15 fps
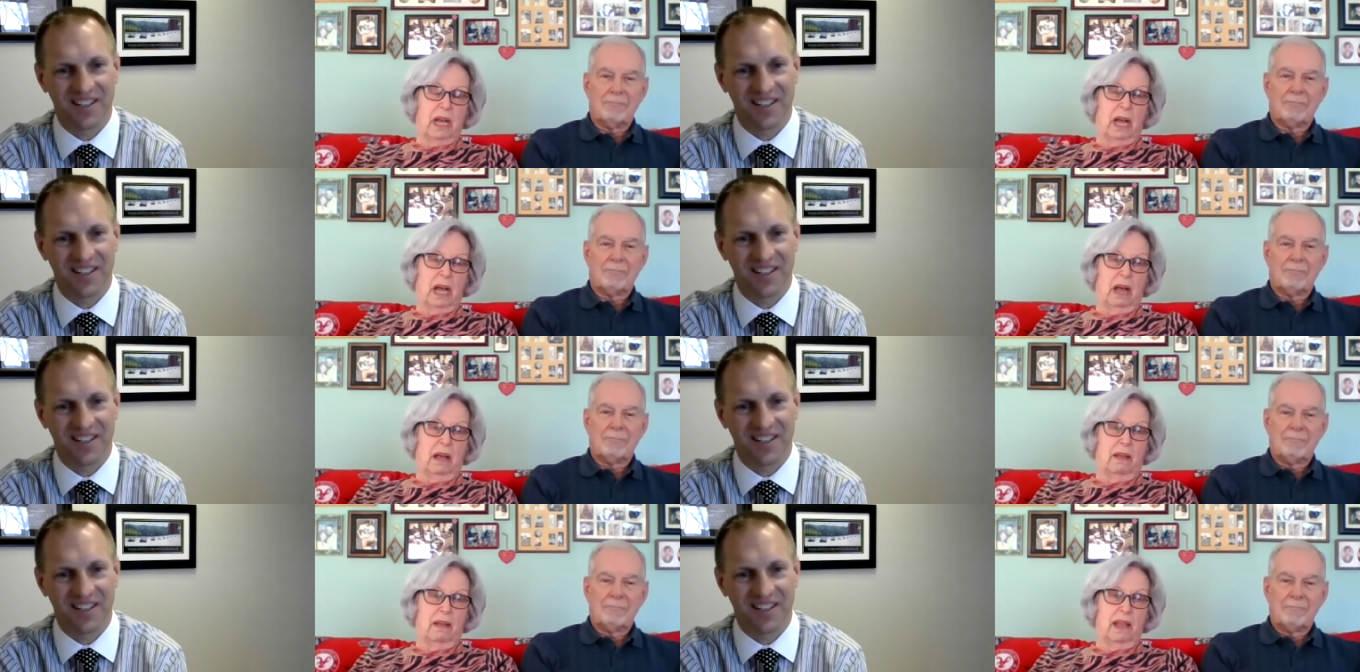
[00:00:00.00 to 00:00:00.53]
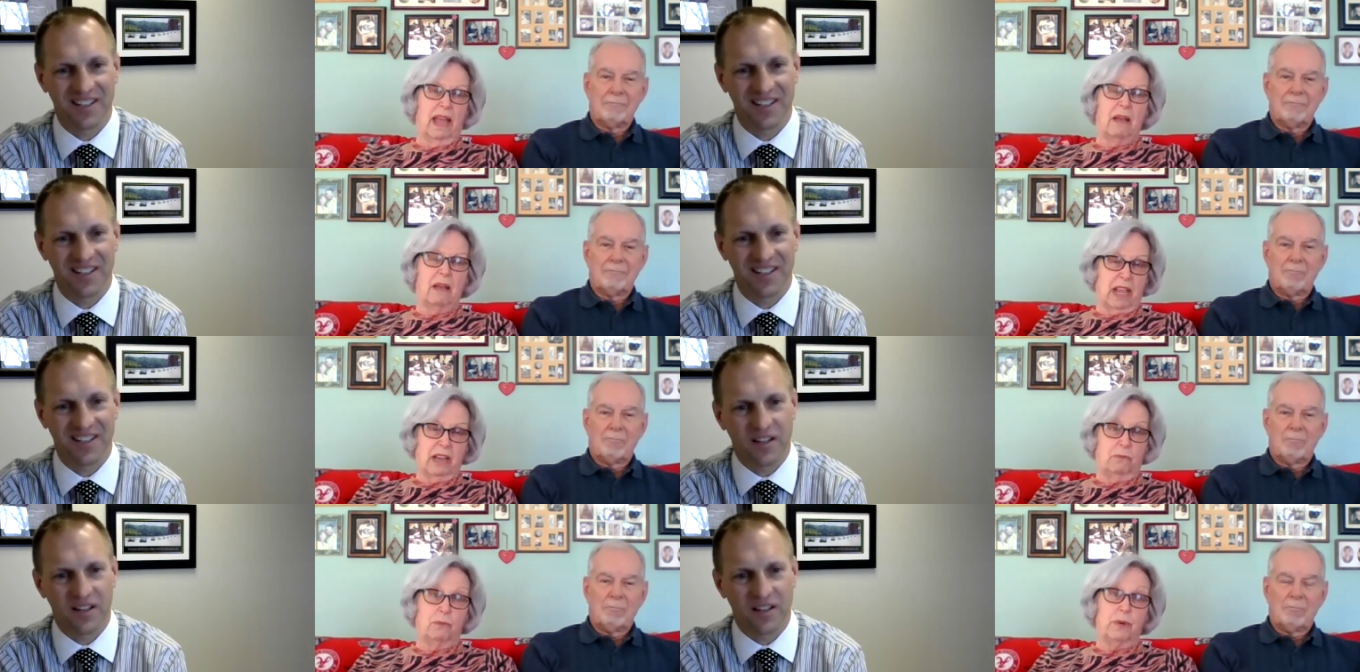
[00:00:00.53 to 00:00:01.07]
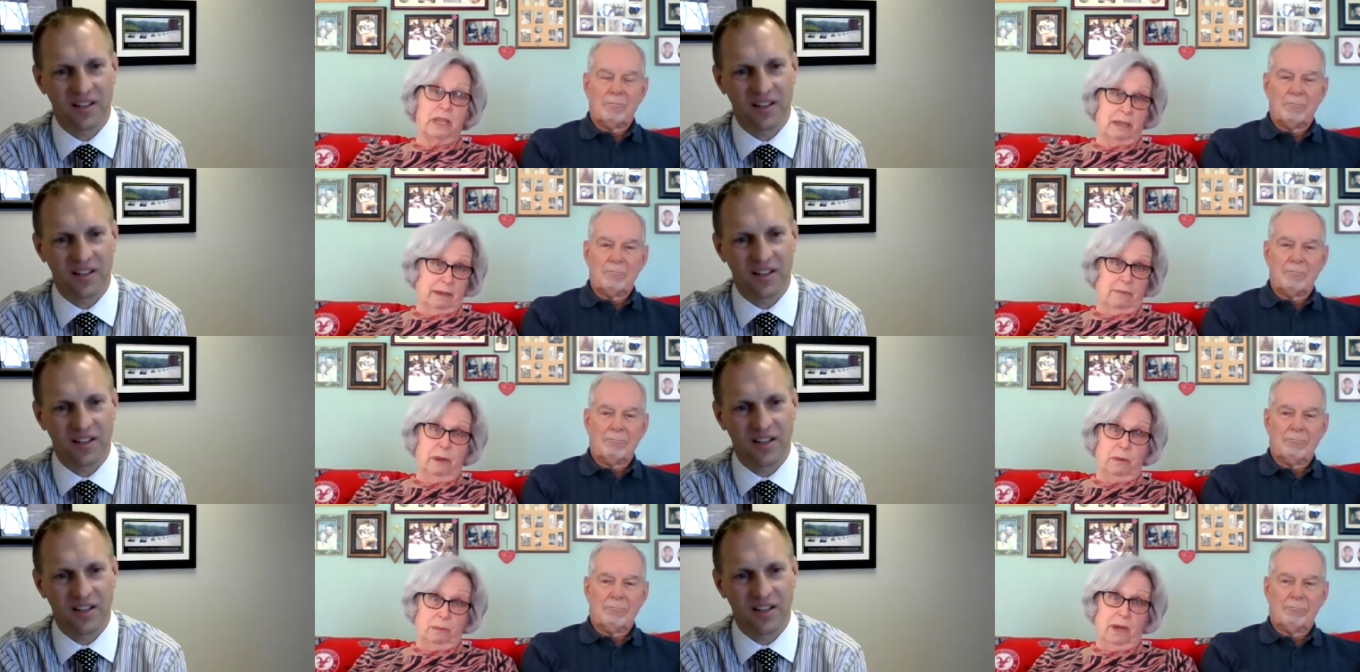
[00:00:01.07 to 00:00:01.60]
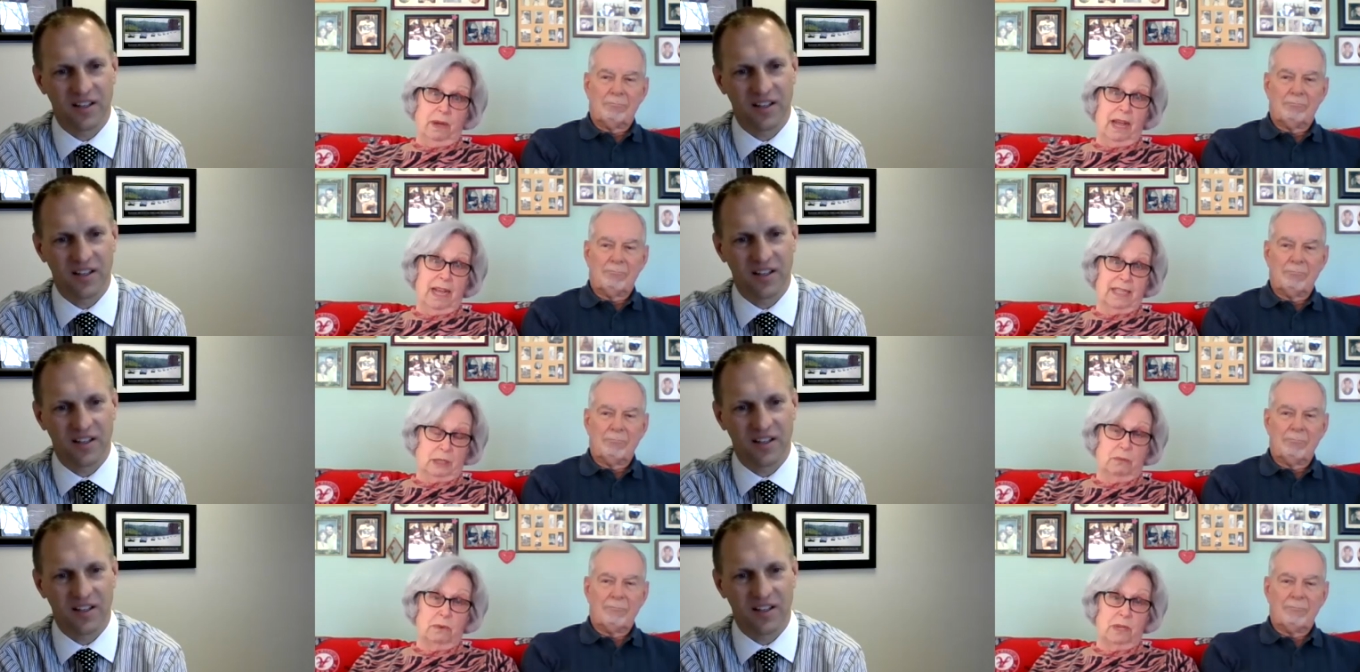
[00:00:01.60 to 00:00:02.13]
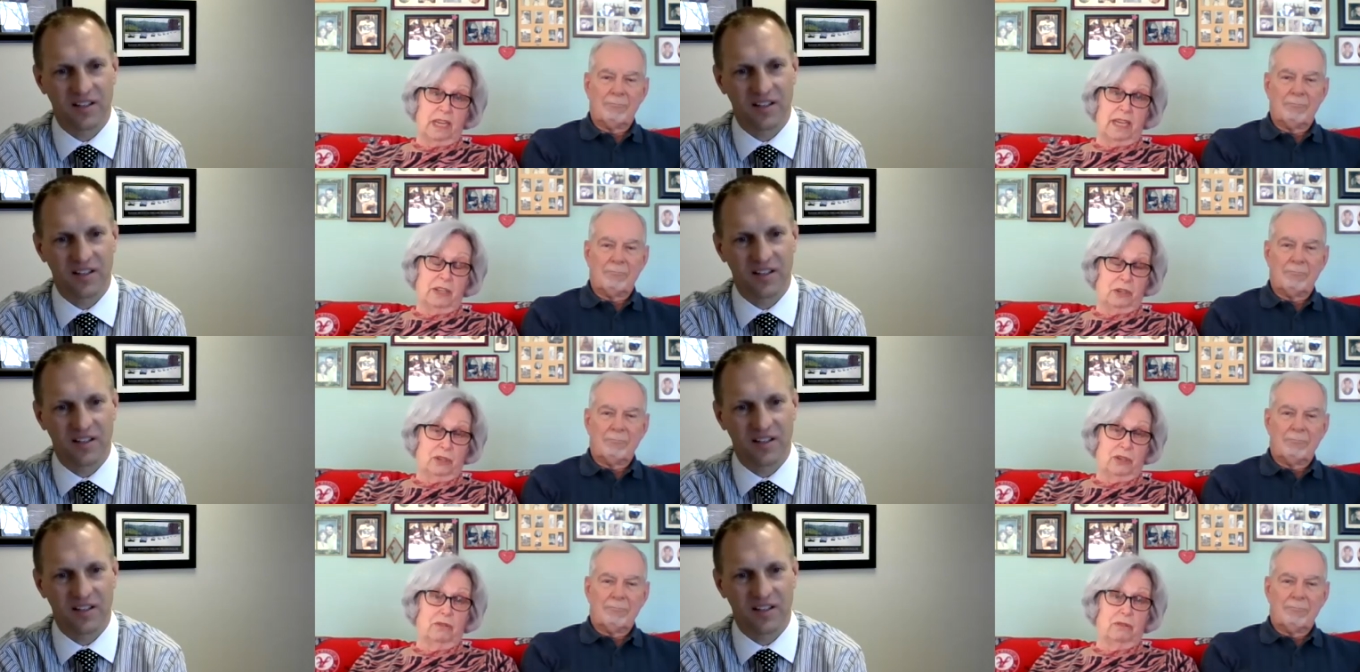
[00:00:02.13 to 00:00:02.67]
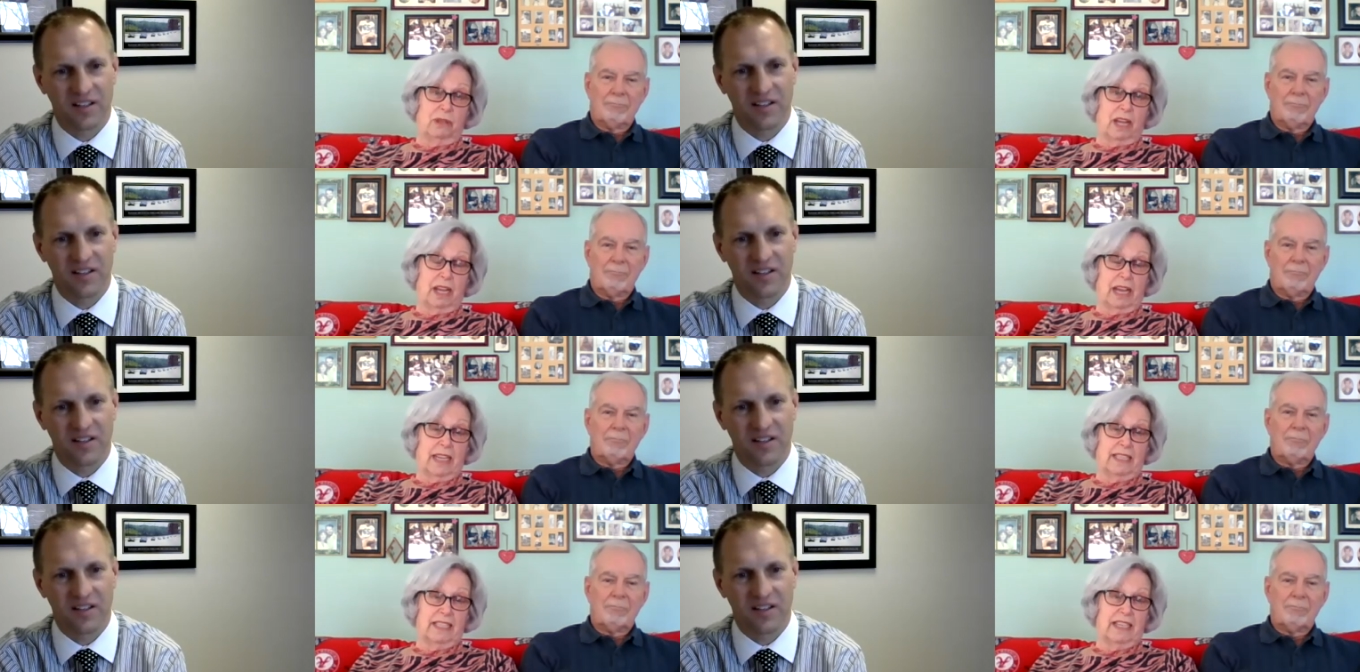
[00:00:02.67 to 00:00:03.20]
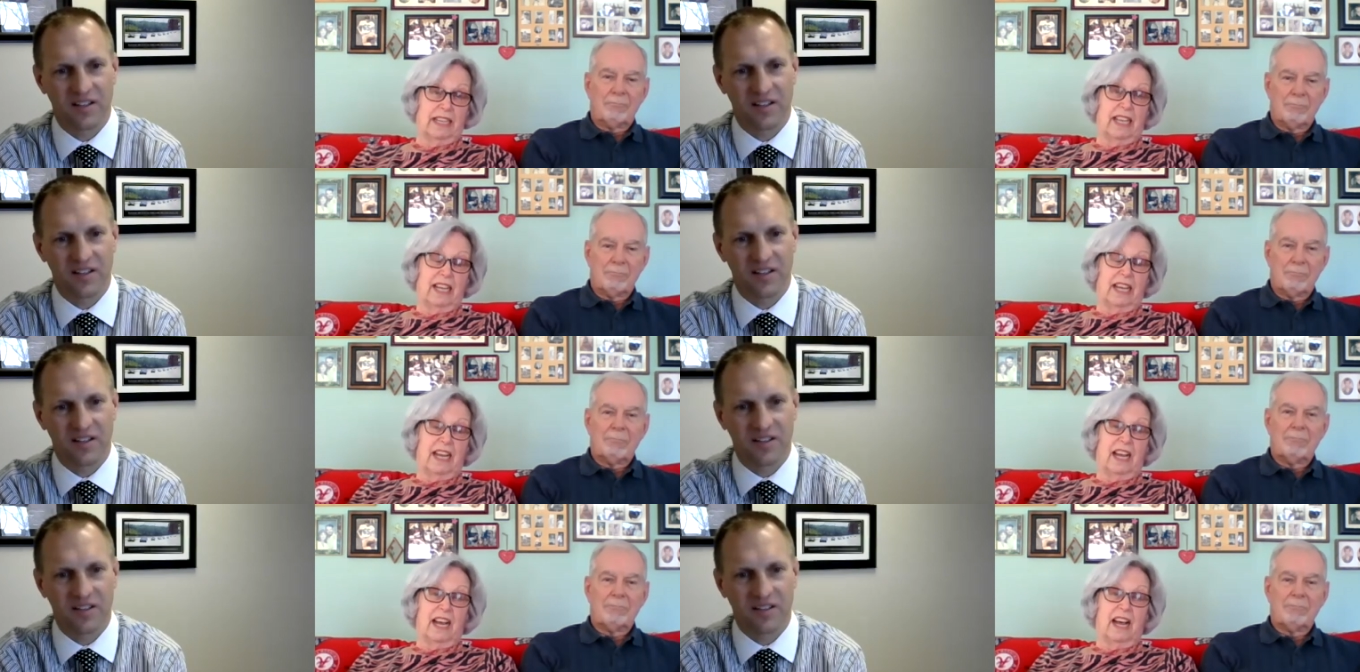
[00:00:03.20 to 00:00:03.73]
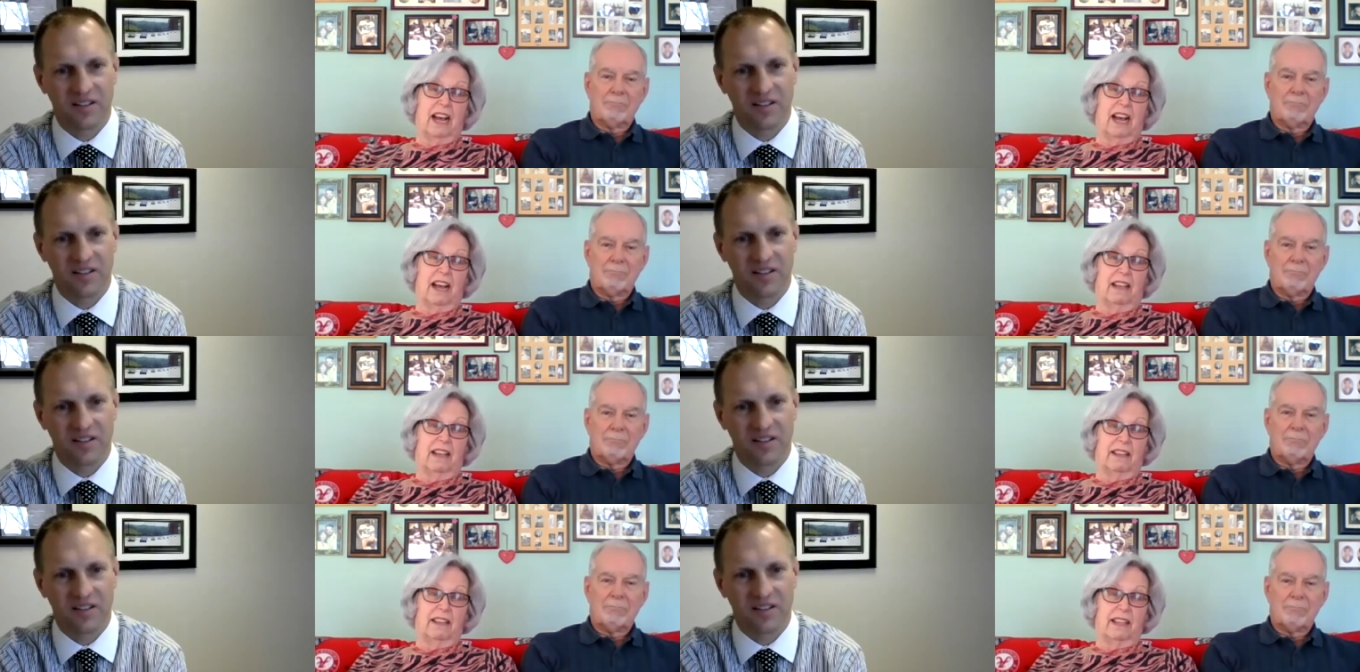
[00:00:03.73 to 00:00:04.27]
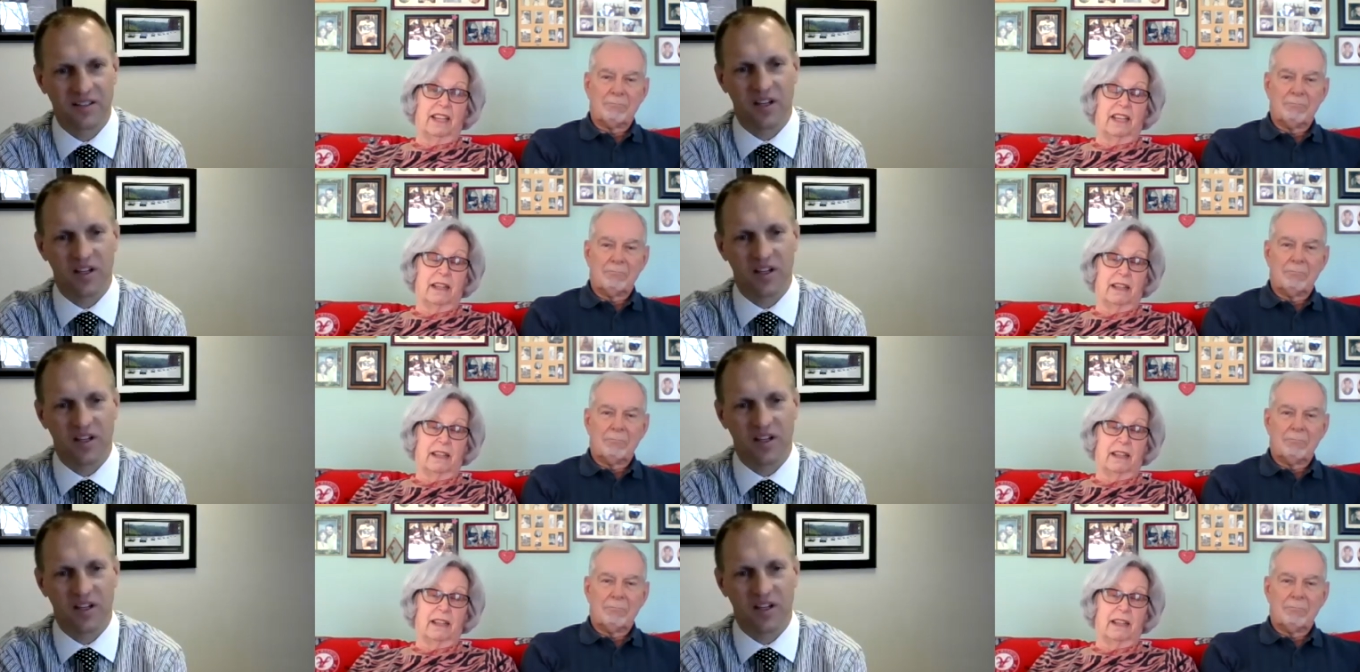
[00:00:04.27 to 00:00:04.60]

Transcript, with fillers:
Speaker 1: uh, and, and we we realize that we need to do that. Uh, okay.